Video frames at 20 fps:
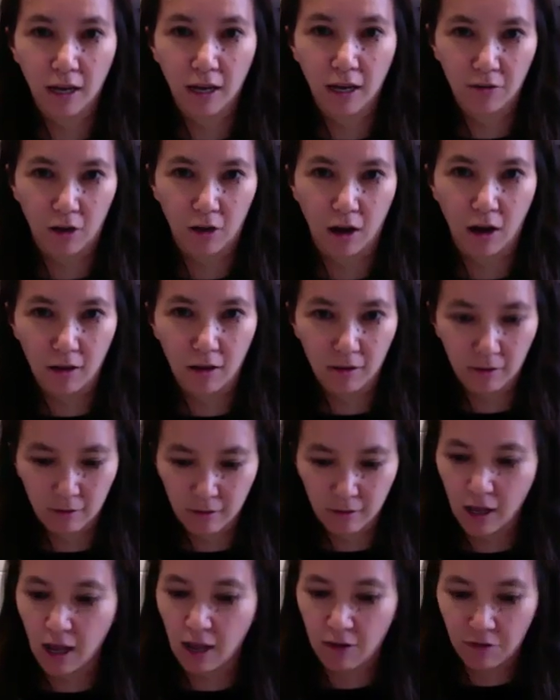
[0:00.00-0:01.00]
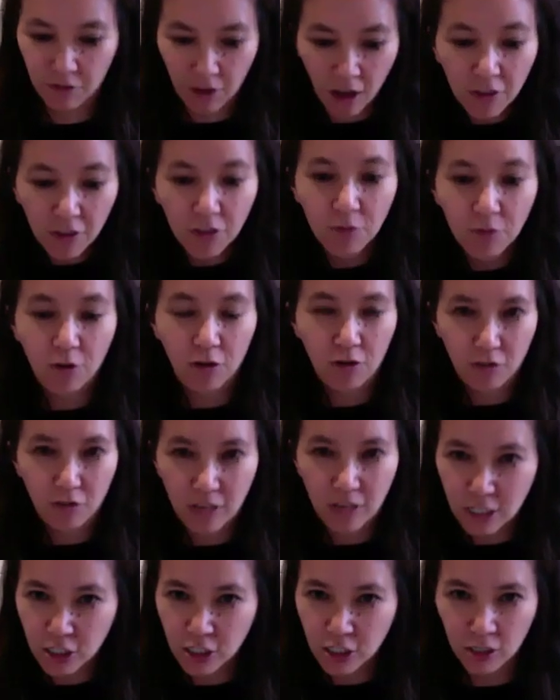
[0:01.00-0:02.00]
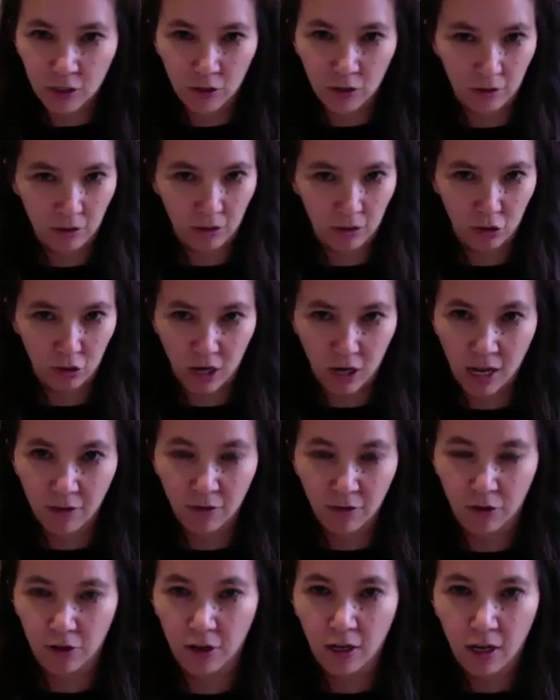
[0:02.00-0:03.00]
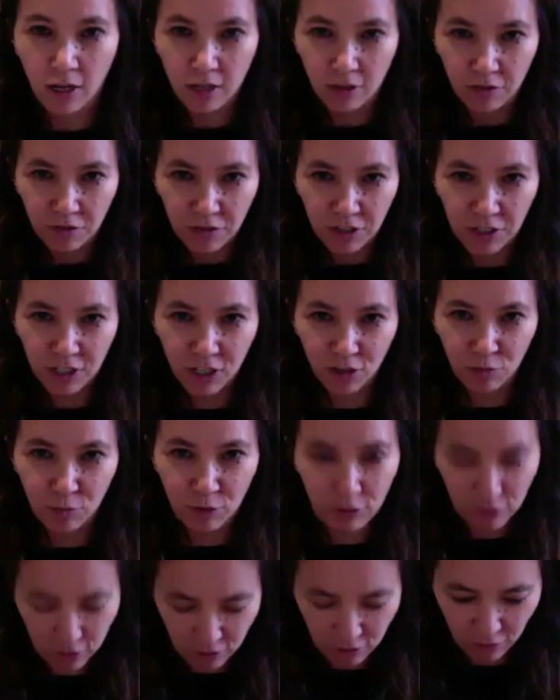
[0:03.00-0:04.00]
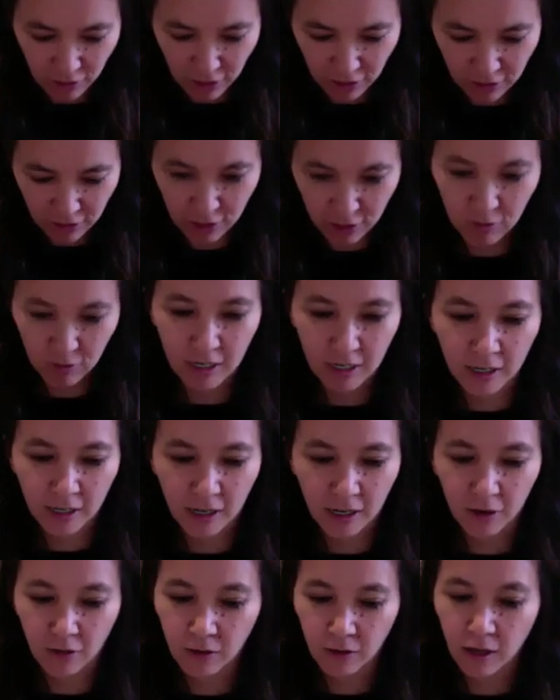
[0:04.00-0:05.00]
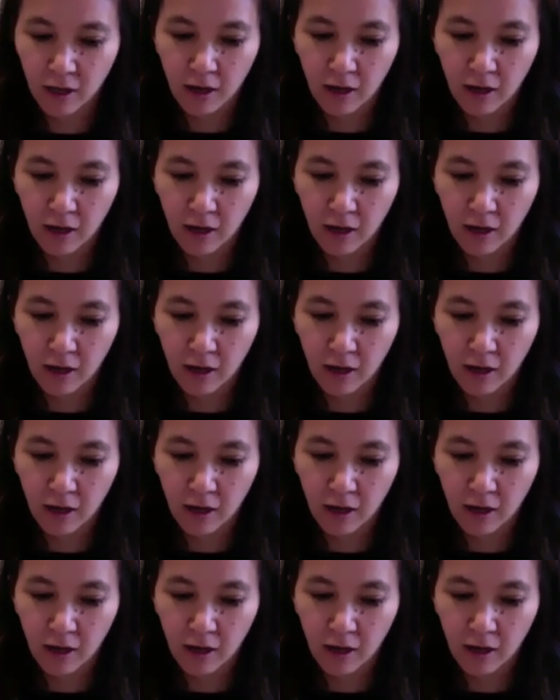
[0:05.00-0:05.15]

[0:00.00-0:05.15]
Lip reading: I've got the motivation or the drive or the feeling of perseverance right now.